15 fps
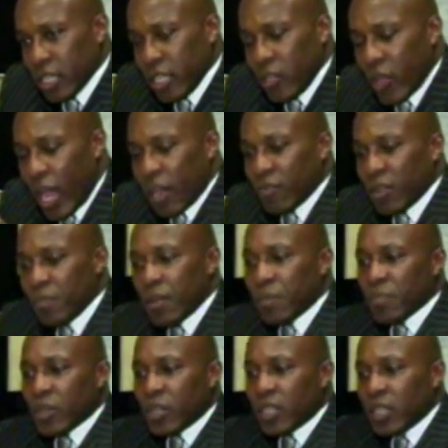You know, I
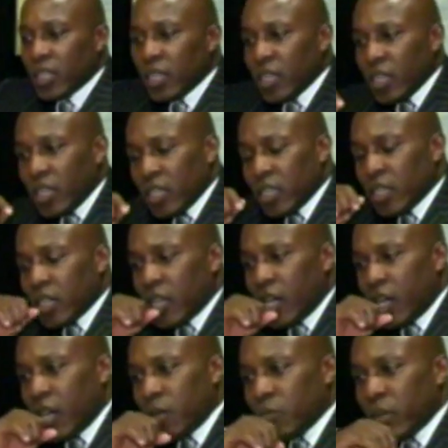remember
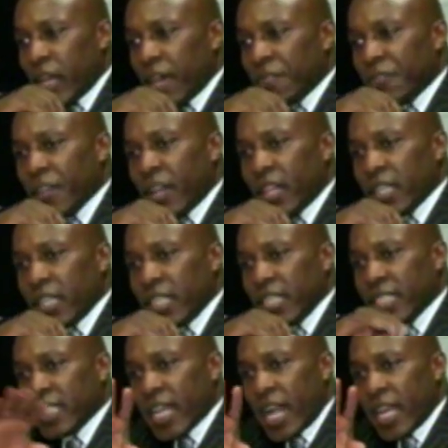um, when I finally
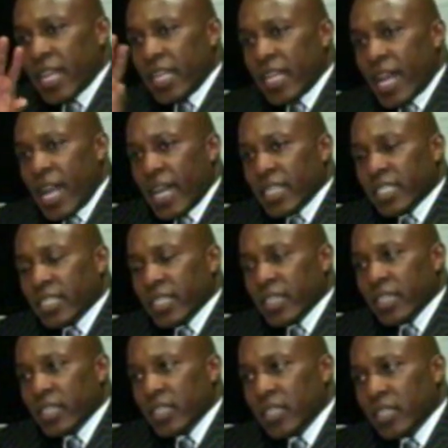decided not
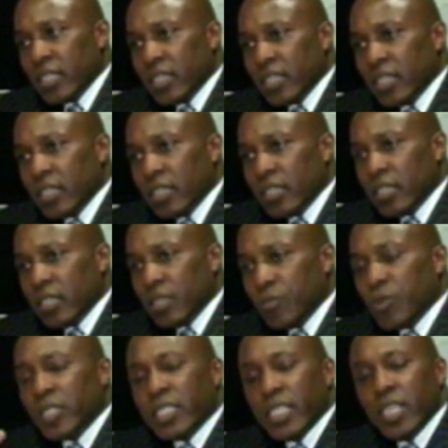to
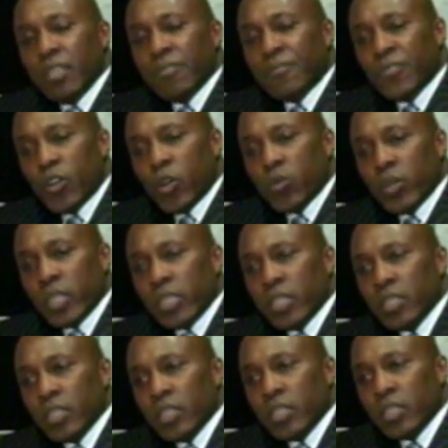proceed forward
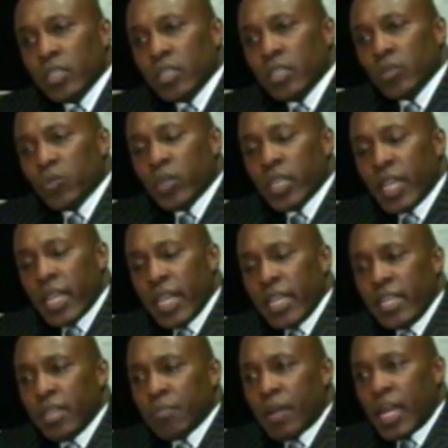with
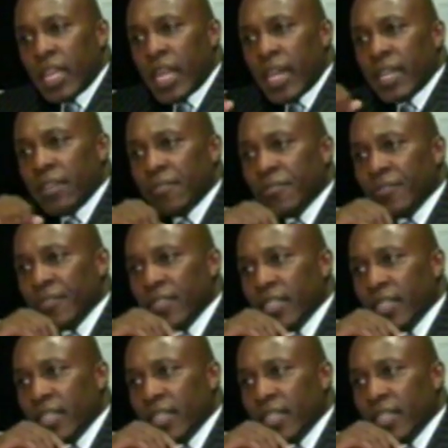ending my life,